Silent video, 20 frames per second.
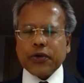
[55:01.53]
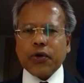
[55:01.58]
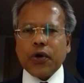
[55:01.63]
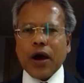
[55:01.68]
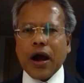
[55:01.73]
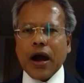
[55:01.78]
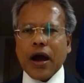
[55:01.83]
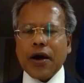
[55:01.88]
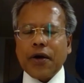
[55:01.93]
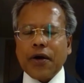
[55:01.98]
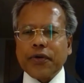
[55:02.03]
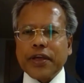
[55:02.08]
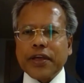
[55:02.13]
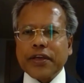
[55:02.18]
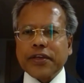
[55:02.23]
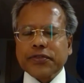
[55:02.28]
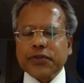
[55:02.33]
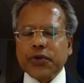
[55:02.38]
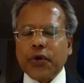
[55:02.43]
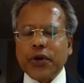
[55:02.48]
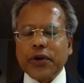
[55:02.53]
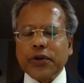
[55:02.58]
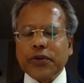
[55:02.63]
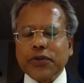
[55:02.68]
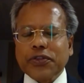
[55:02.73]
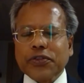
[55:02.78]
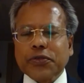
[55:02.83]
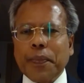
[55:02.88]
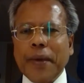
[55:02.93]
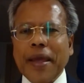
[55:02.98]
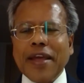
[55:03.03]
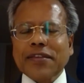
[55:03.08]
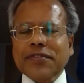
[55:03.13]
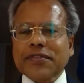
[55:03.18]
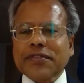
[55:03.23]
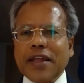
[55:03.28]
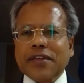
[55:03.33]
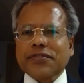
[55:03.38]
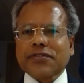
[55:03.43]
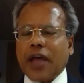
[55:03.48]
know-how is going to
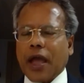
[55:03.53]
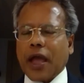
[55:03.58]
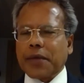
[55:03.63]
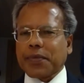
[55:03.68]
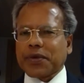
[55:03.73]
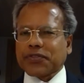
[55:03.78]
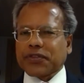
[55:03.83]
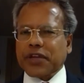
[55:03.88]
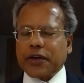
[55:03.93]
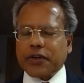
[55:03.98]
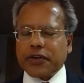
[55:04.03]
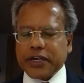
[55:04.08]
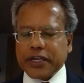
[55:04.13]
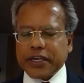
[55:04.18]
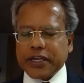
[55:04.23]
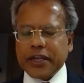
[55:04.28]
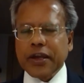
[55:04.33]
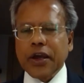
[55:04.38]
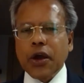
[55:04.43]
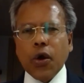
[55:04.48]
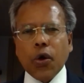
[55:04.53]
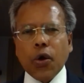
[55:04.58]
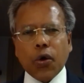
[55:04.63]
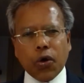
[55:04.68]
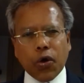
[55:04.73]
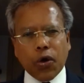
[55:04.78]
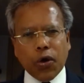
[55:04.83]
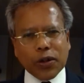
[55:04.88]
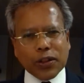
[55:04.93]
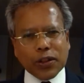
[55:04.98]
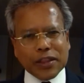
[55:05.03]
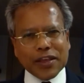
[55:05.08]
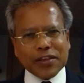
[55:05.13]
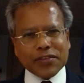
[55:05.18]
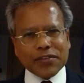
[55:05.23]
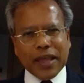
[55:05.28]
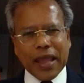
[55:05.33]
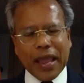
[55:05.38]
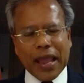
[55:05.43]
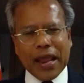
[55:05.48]
space and cybersecurity. All
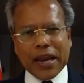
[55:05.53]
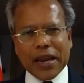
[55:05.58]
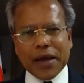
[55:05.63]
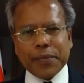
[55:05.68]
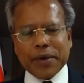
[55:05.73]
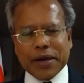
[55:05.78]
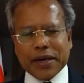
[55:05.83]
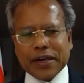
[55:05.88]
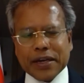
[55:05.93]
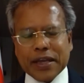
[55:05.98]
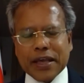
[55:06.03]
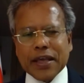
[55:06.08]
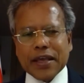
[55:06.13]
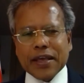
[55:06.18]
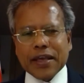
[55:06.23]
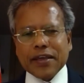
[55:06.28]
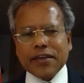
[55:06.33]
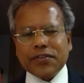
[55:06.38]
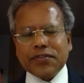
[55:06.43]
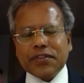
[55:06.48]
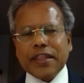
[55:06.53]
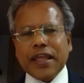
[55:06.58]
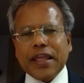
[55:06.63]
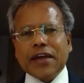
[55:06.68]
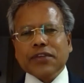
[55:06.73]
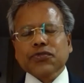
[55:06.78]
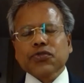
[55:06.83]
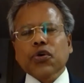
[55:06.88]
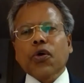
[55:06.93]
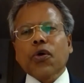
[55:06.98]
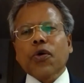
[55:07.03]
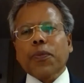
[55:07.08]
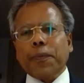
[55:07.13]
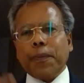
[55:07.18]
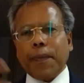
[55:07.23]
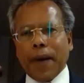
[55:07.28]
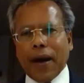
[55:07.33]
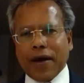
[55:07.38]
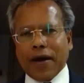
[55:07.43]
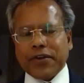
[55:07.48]
these element is their
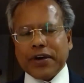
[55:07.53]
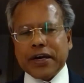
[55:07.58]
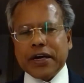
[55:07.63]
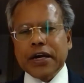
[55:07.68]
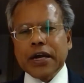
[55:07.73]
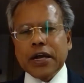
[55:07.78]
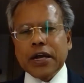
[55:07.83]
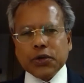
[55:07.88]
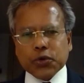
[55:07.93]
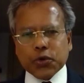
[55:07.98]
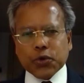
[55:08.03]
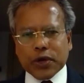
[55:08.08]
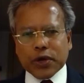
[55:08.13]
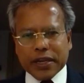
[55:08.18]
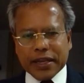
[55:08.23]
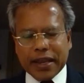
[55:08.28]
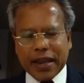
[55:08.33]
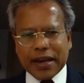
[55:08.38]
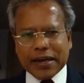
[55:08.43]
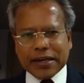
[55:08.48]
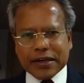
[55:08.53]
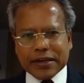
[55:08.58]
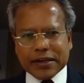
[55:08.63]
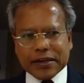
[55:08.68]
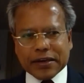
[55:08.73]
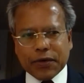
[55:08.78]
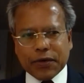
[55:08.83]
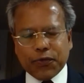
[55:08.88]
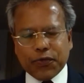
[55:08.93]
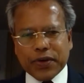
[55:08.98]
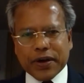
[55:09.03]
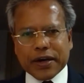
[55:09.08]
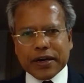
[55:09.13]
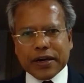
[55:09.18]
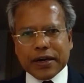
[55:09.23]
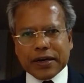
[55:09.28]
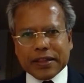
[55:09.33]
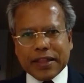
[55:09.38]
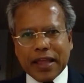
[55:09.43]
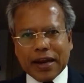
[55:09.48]
soft power to create a
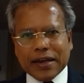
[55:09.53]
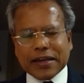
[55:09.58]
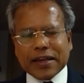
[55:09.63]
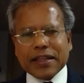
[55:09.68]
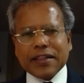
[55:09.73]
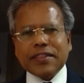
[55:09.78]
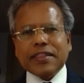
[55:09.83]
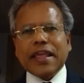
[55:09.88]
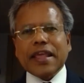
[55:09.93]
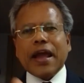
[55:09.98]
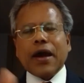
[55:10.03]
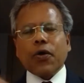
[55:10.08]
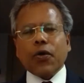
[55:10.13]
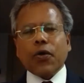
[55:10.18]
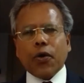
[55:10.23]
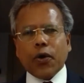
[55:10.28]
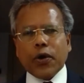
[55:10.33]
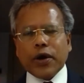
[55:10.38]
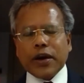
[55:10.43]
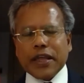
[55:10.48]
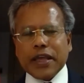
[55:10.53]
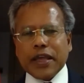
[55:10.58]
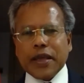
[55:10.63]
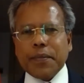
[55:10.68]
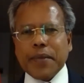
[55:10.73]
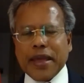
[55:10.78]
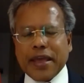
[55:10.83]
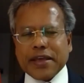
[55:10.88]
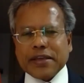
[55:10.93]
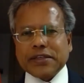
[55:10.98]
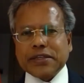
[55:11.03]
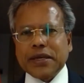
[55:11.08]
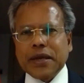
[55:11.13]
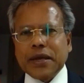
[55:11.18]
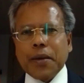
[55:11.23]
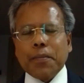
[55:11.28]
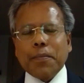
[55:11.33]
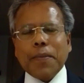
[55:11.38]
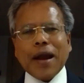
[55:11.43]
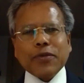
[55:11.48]
world that in their own image
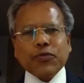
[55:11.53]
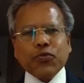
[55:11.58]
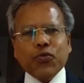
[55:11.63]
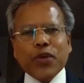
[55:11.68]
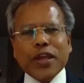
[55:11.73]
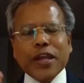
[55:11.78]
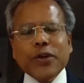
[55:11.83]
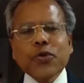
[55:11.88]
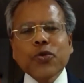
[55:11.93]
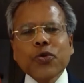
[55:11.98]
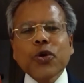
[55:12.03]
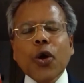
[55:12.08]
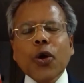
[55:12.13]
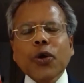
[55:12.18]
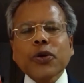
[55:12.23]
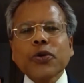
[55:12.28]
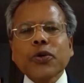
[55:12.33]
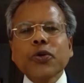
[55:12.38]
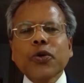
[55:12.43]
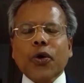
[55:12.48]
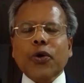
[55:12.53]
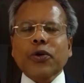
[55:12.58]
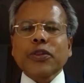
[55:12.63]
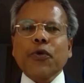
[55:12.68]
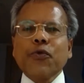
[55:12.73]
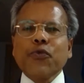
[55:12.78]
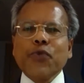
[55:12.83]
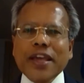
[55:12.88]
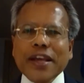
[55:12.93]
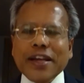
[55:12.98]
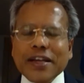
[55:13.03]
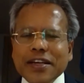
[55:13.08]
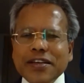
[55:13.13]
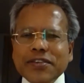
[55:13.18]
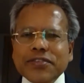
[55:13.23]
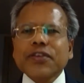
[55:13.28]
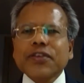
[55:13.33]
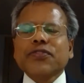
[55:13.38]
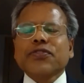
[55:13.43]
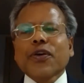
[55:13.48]
but we do not know the
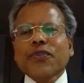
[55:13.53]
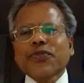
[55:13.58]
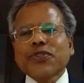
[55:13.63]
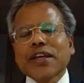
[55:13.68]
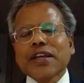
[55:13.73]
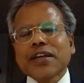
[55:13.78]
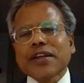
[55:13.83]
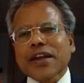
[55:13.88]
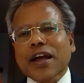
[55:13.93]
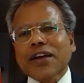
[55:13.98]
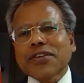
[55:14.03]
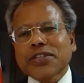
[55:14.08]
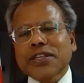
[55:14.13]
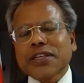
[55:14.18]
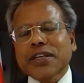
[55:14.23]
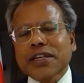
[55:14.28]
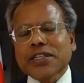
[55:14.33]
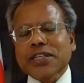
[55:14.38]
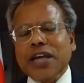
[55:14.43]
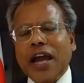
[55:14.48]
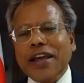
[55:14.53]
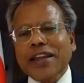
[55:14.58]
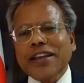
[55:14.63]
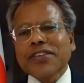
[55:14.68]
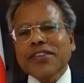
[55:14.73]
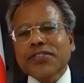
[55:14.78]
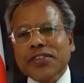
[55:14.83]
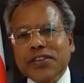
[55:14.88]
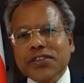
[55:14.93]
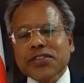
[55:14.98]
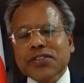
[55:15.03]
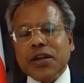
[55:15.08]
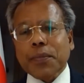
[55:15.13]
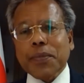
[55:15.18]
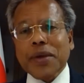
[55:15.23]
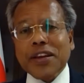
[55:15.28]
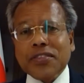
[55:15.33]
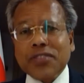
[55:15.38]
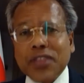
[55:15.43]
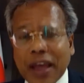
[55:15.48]
weaknesses of the Russian, Chinese
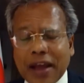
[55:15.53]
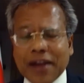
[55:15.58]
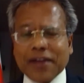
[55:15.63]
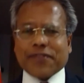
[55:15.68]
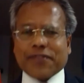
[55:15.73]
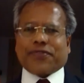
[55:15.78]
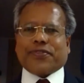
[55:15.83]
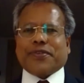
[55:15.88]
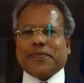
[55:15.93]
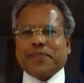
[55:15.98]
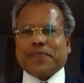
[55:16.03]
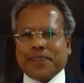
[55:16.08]
system itself